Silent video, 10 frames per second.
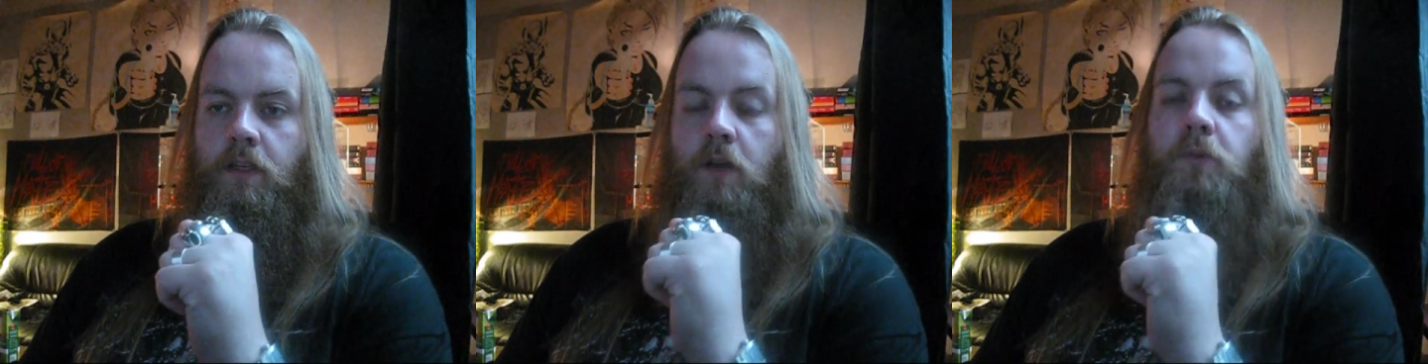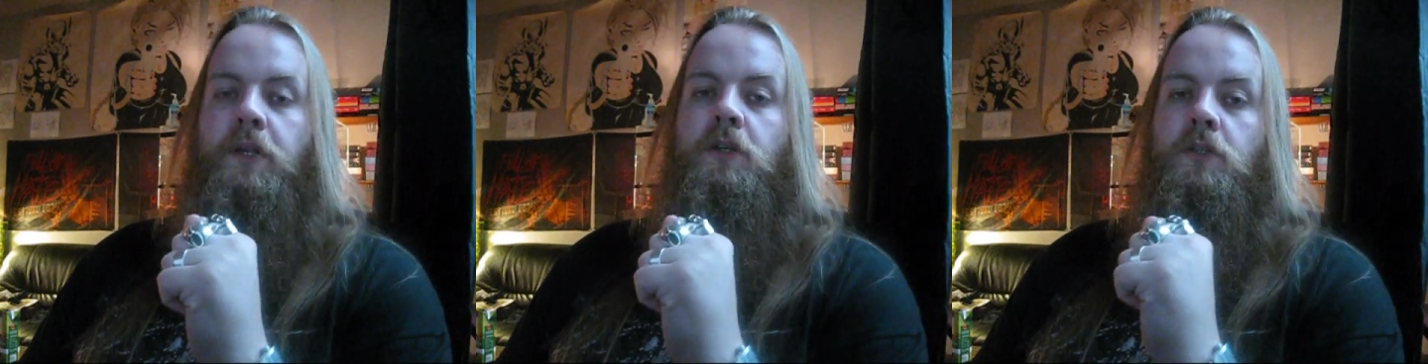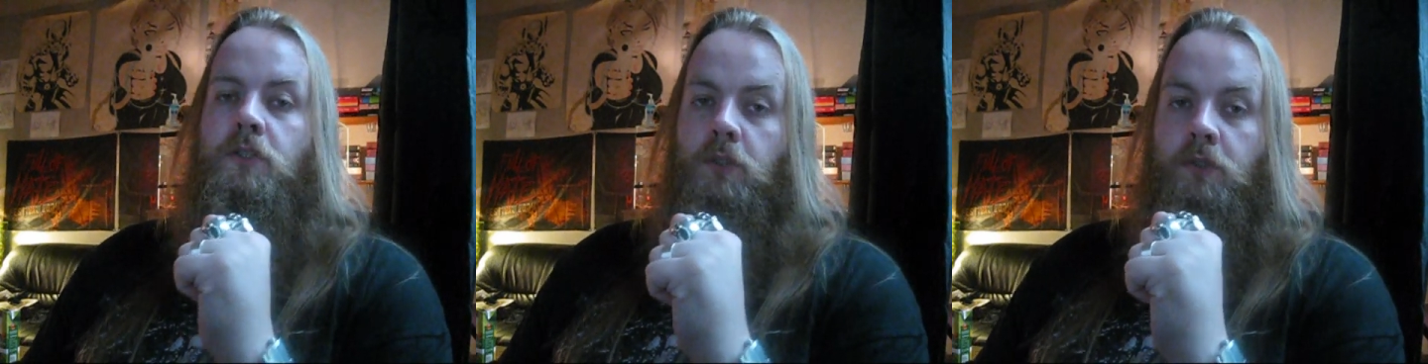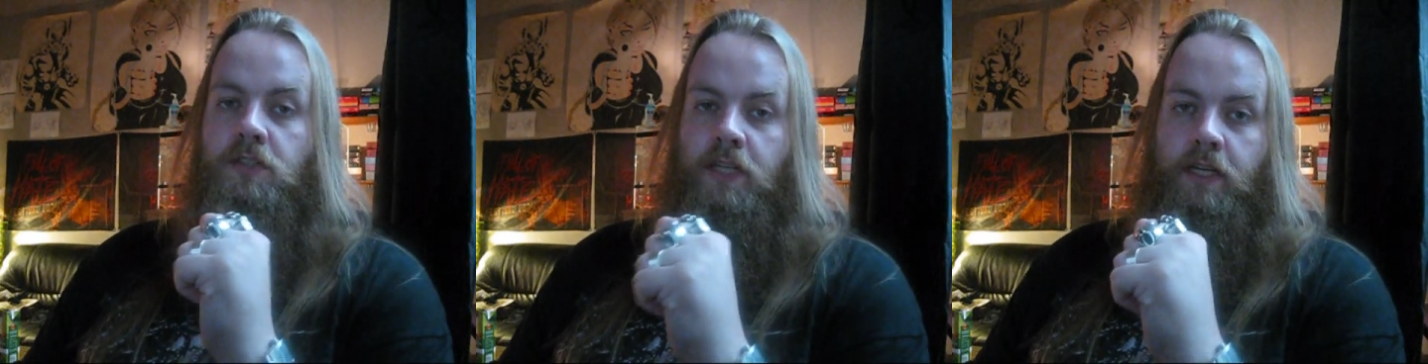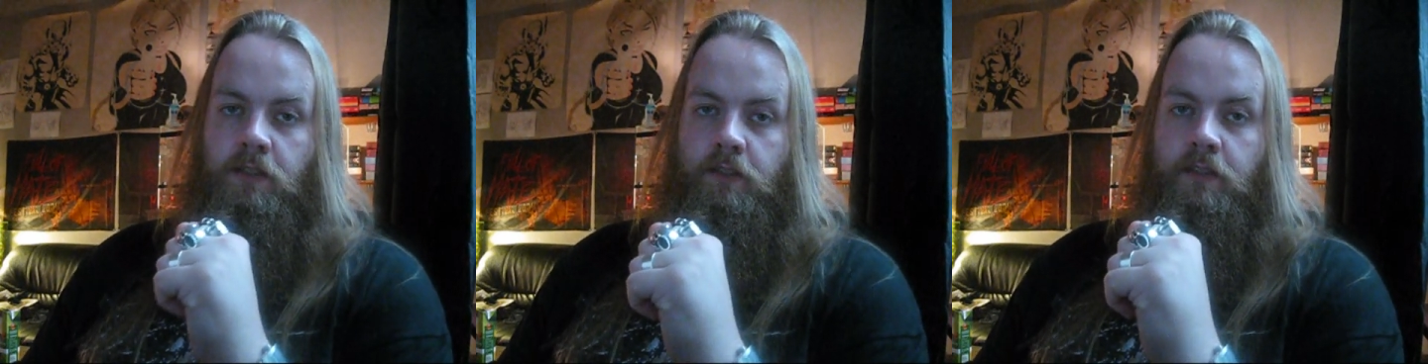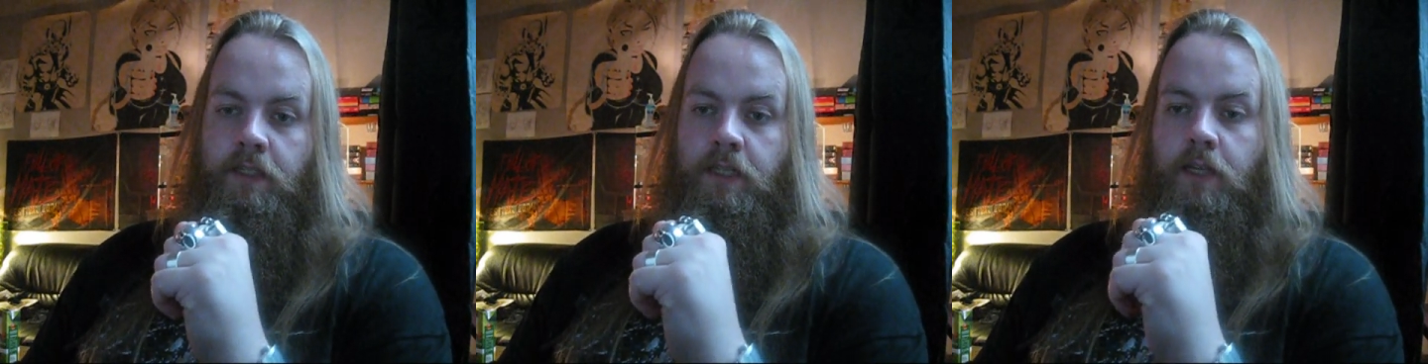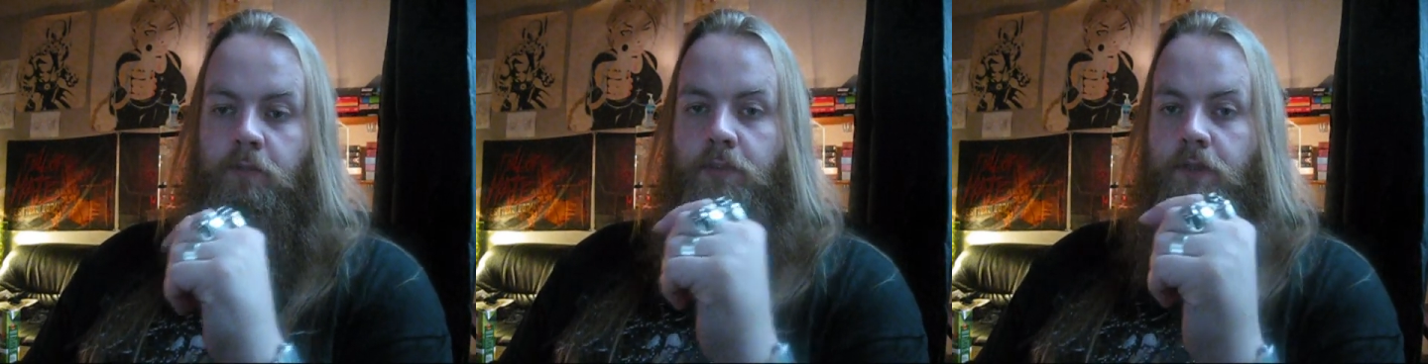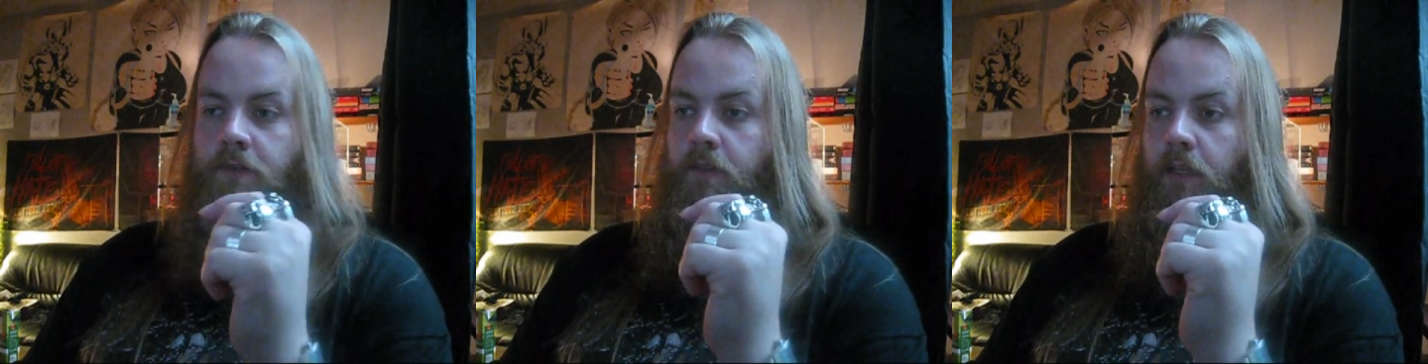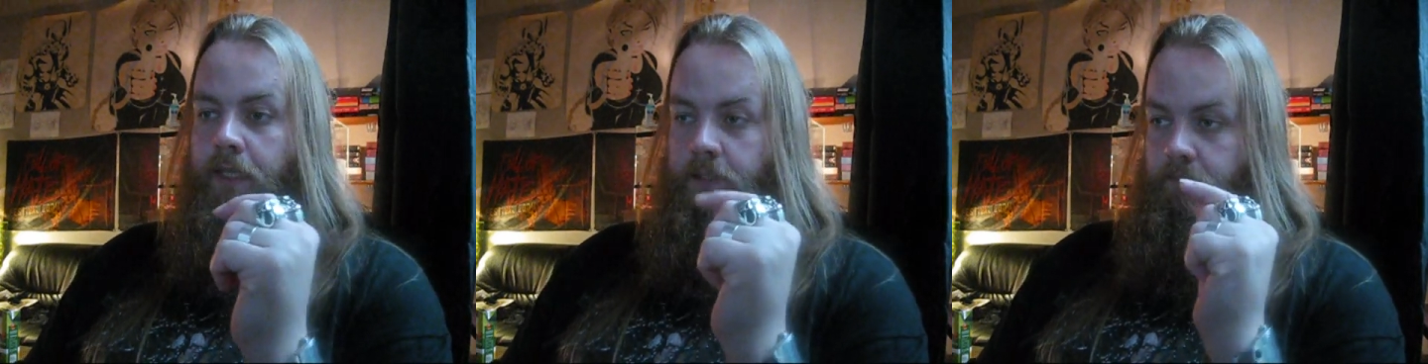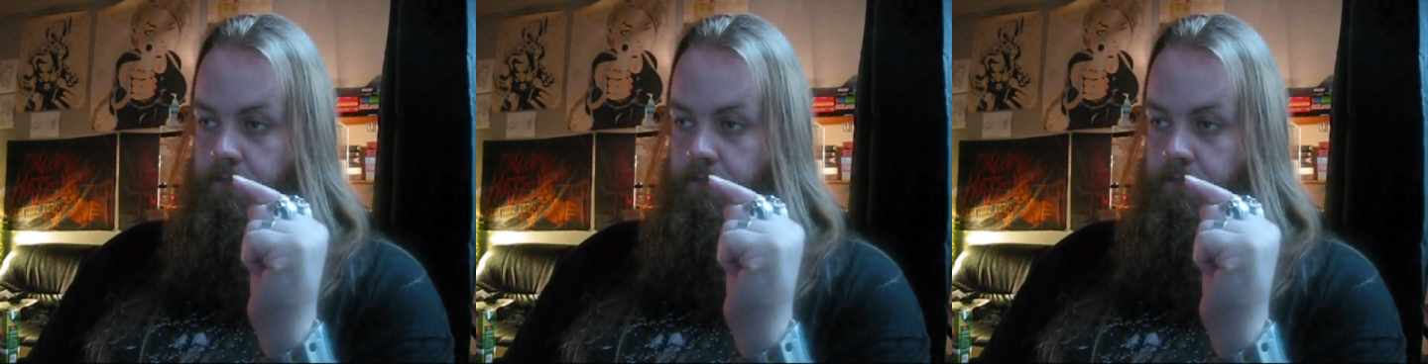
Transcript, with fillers: a real cool channel. Uh, I'll put the link